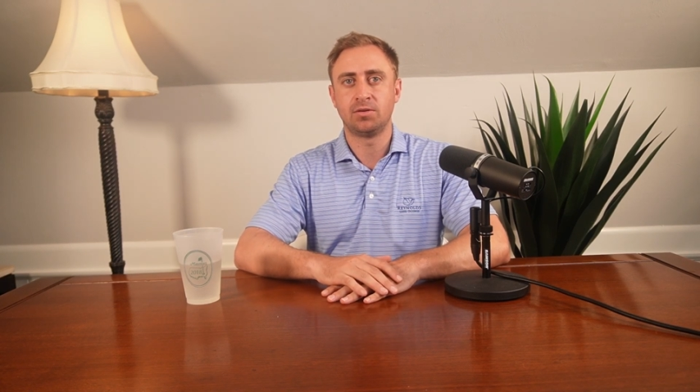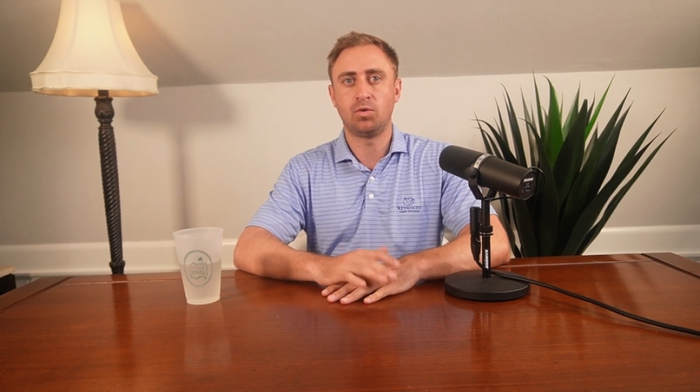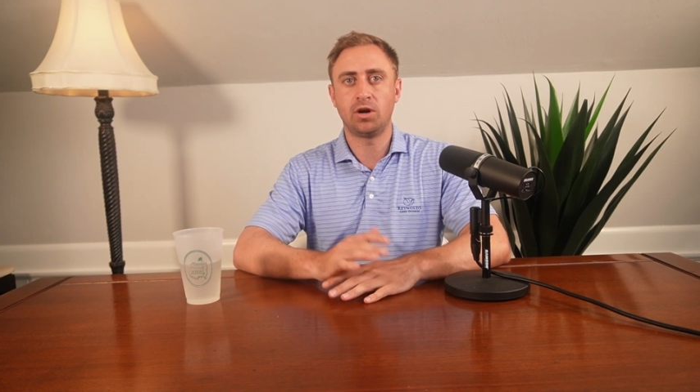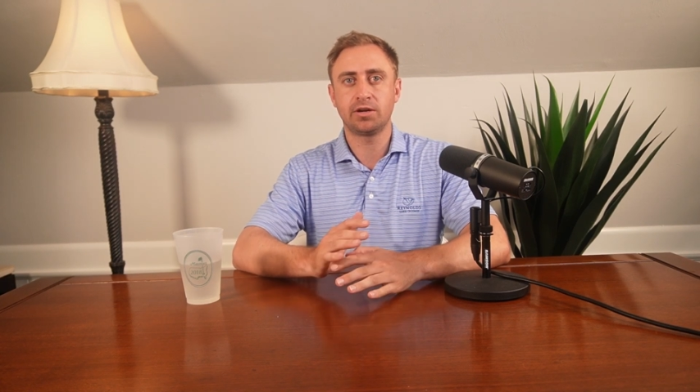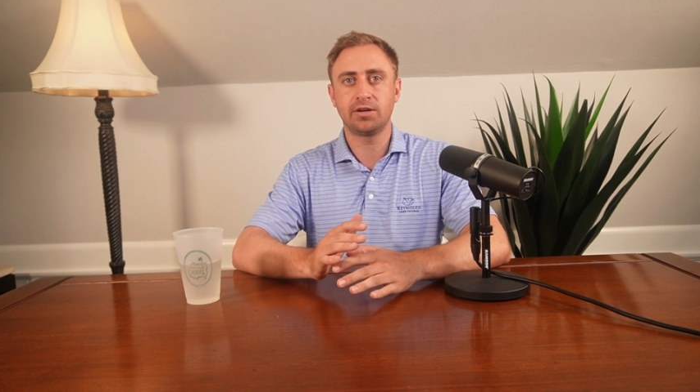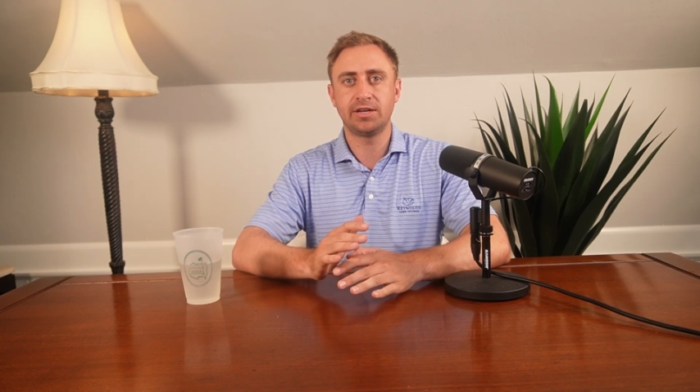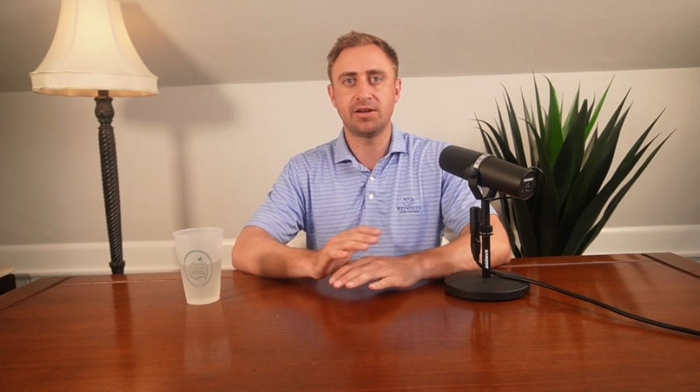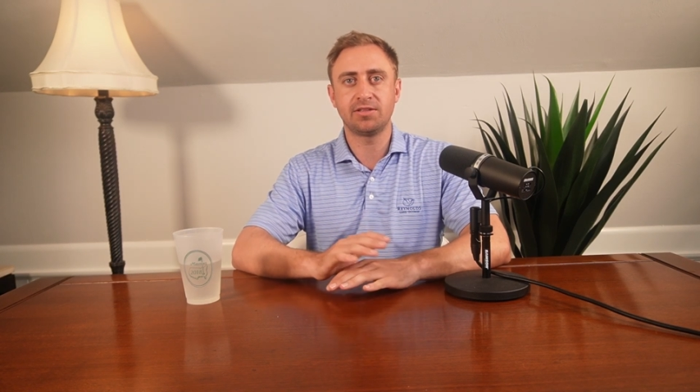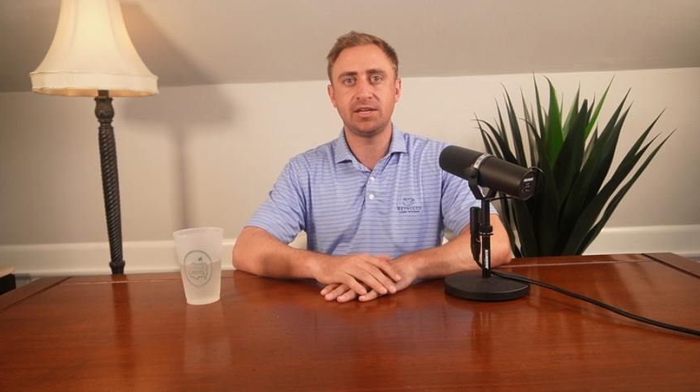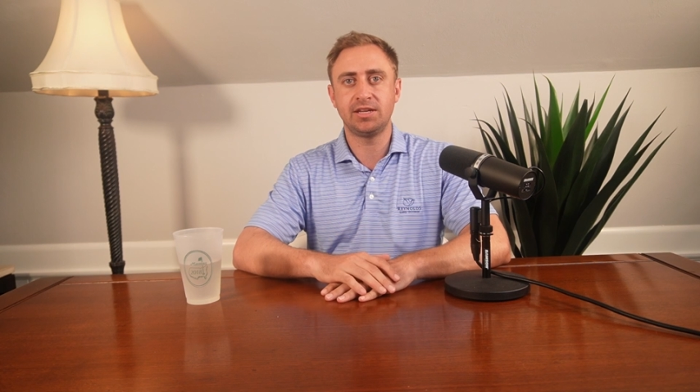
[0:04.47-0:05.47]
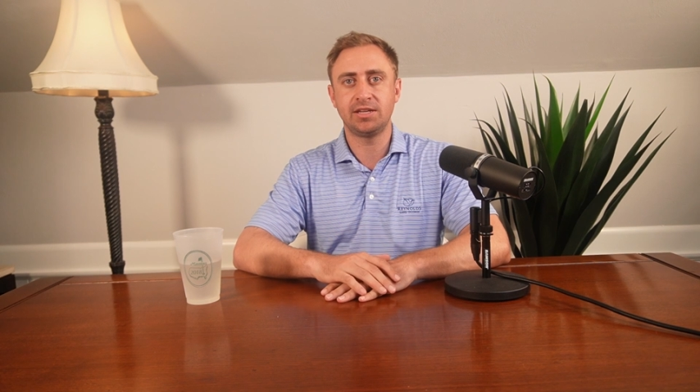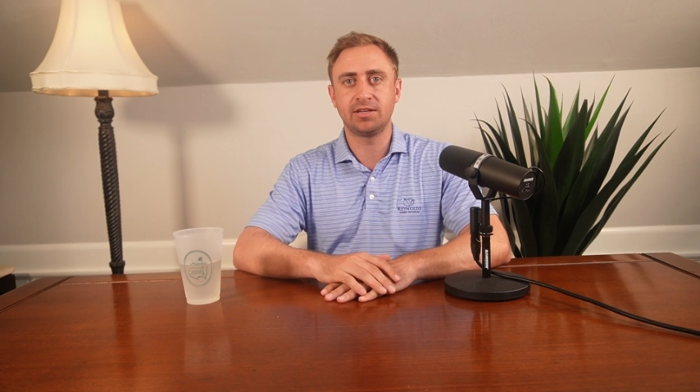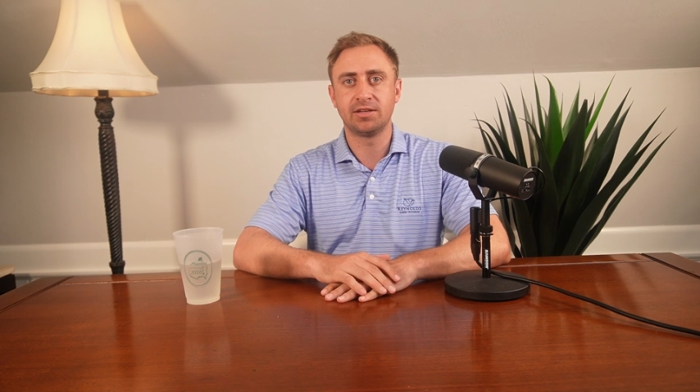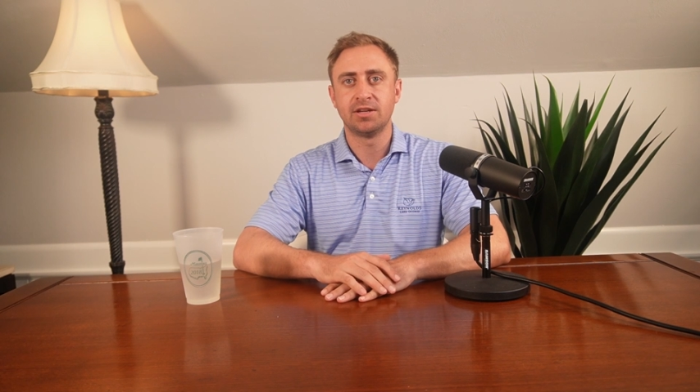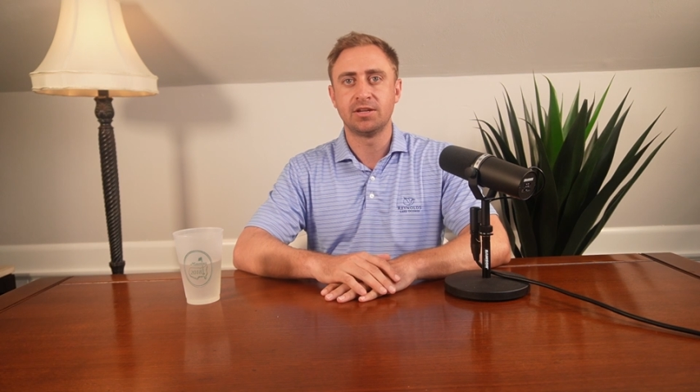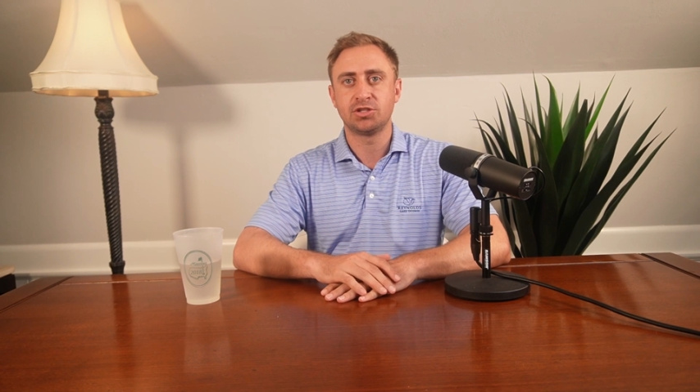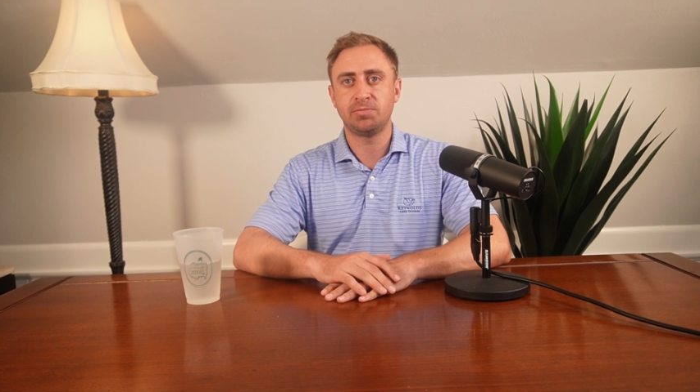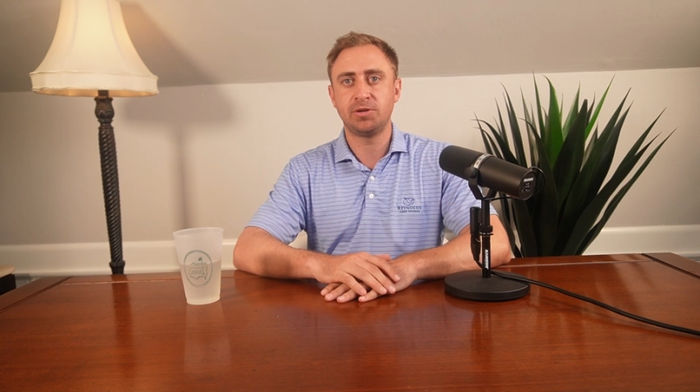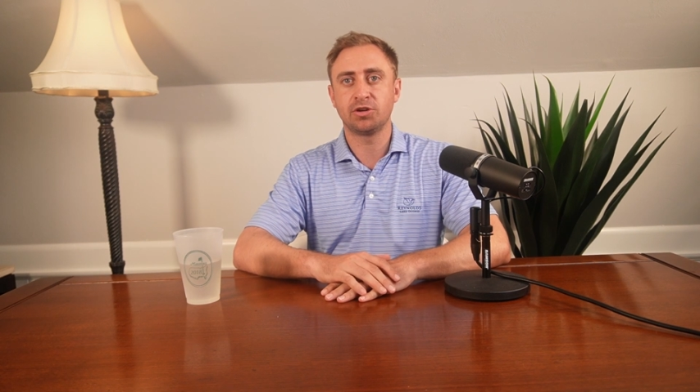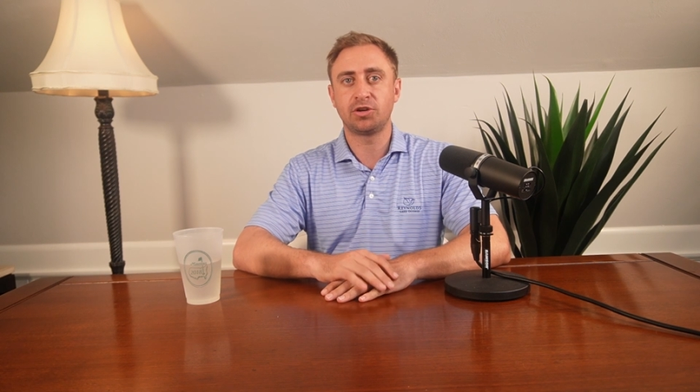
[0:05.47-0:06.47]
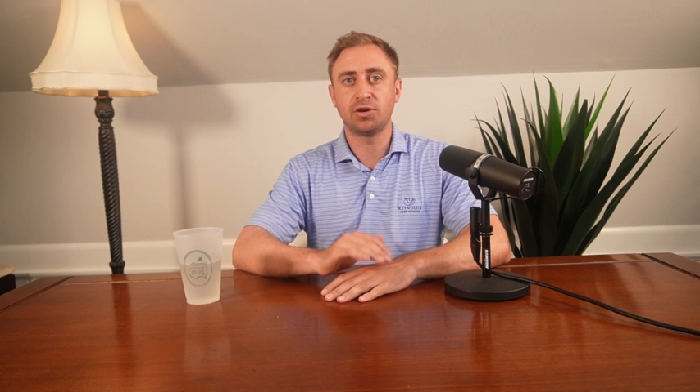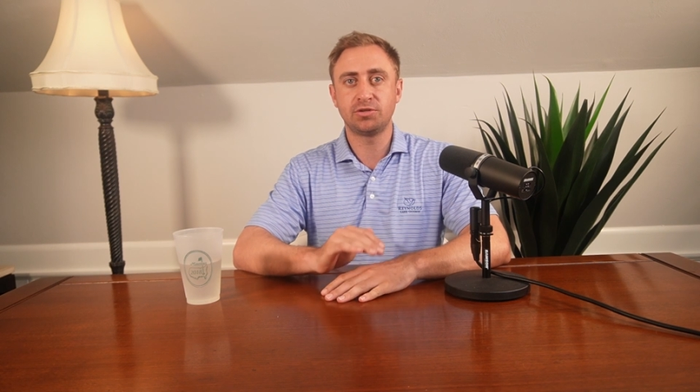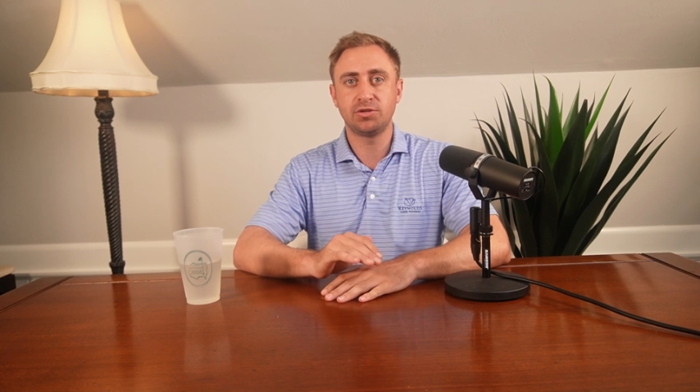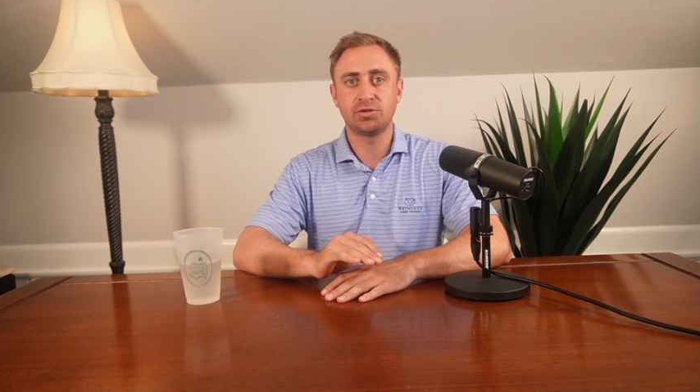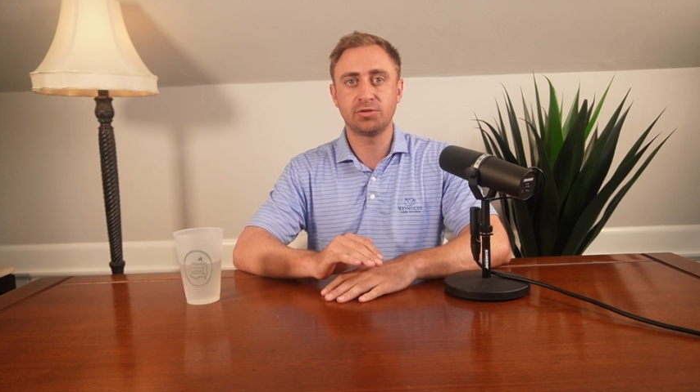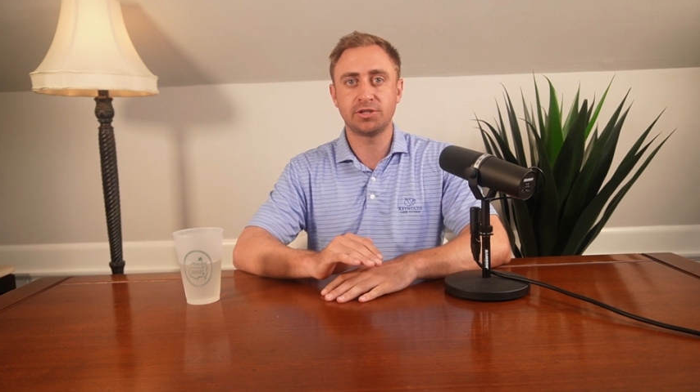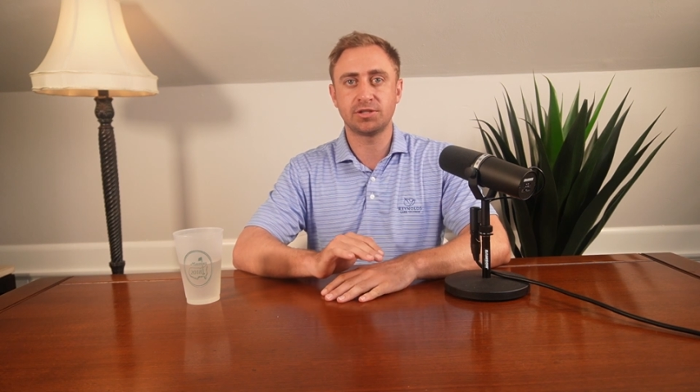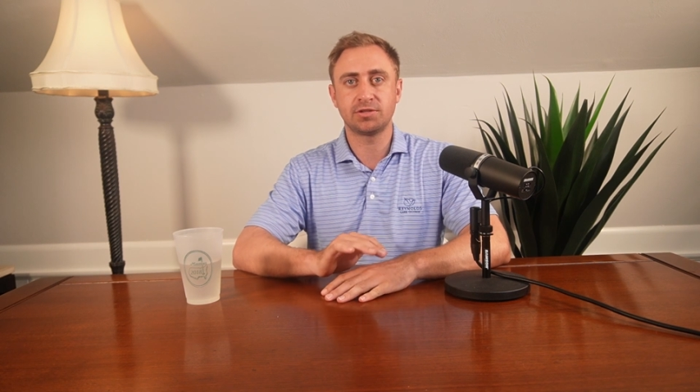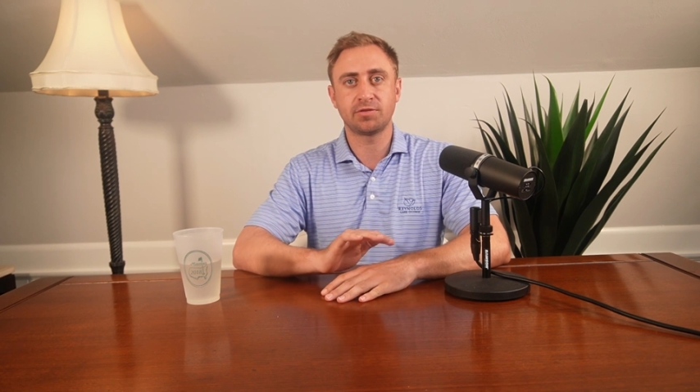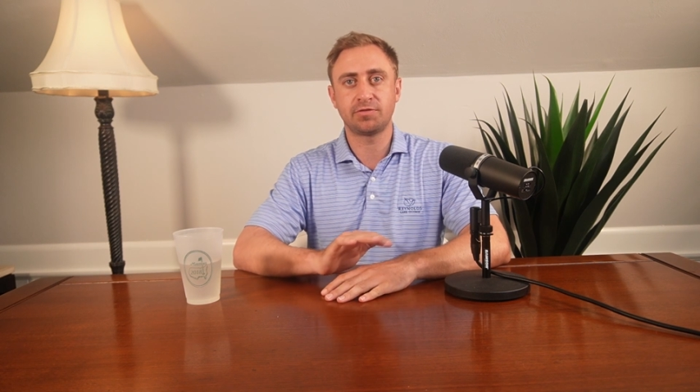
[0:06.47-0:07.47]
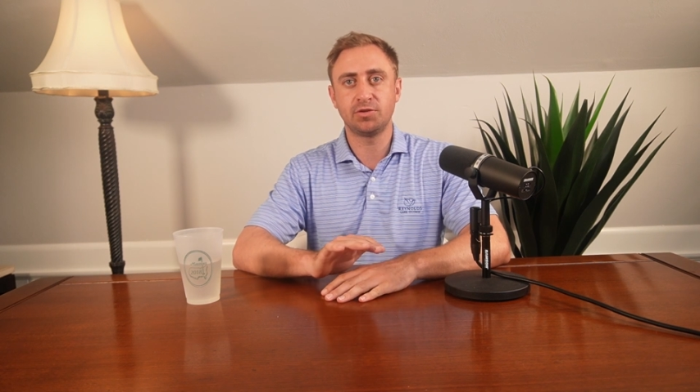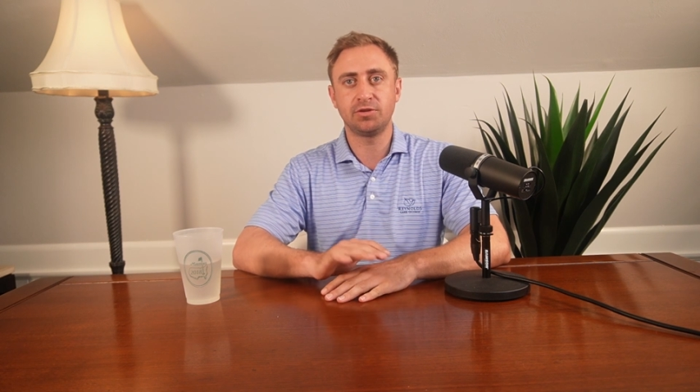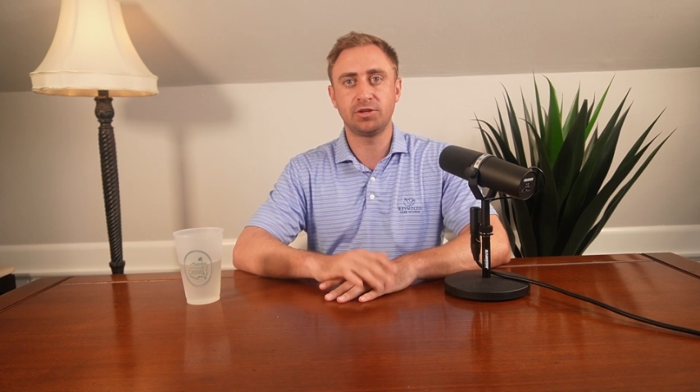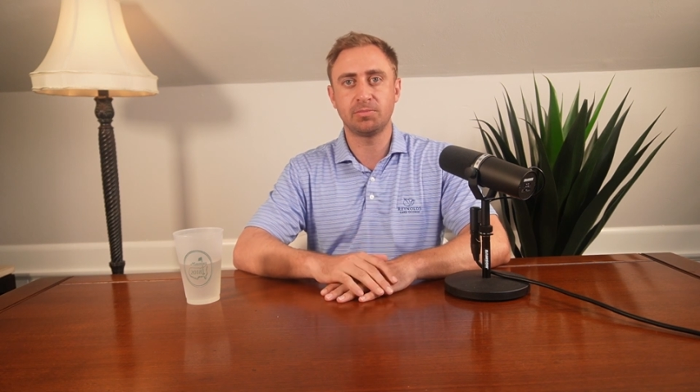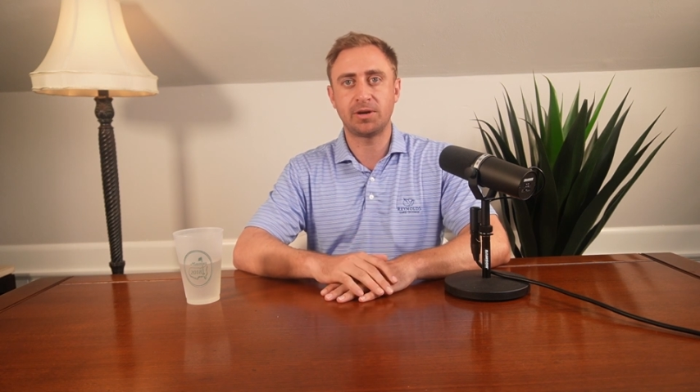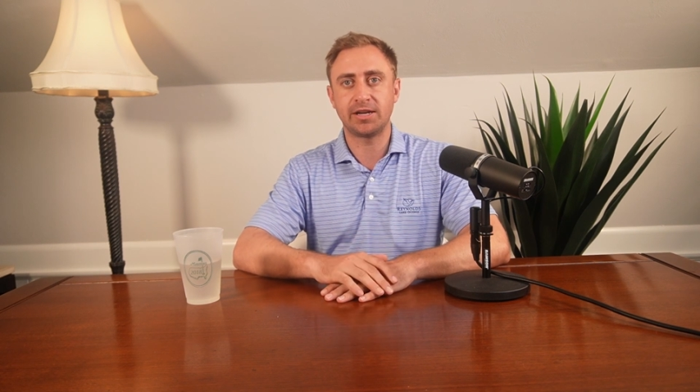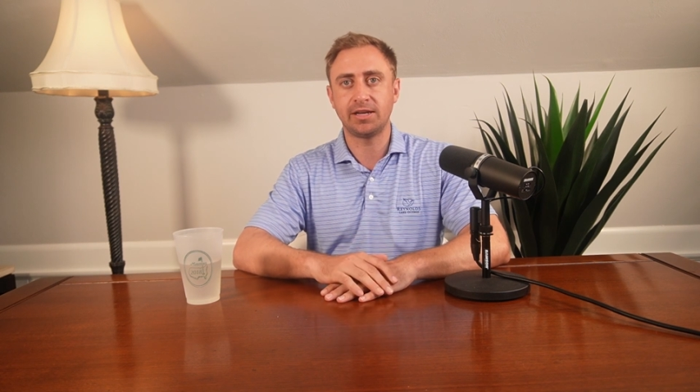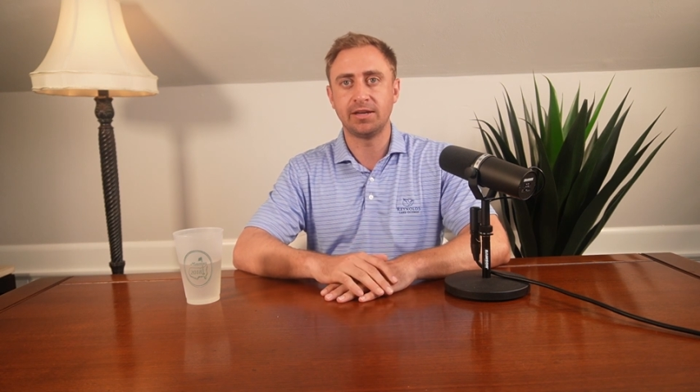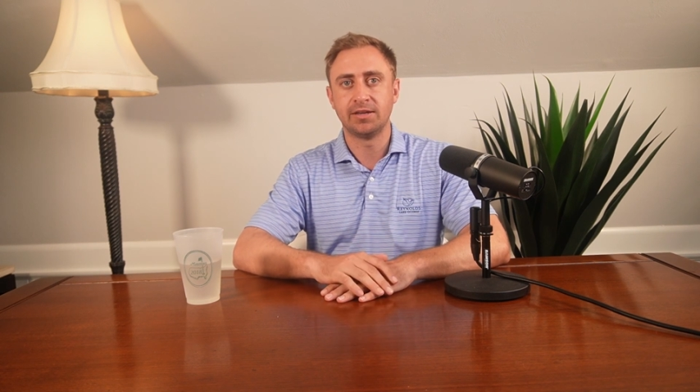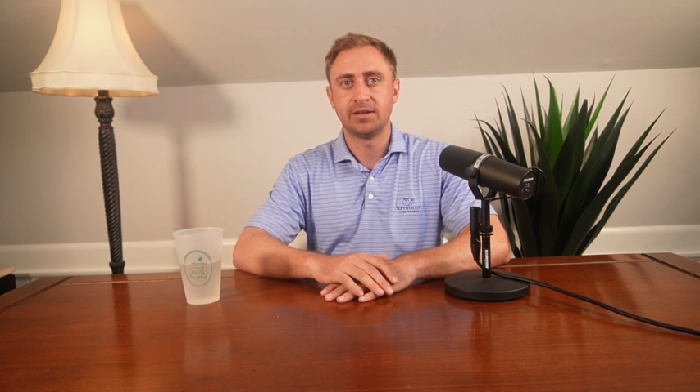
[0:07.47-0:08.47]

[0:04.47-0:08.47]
Water and healthy eating should be your go-to choices for fueling your body.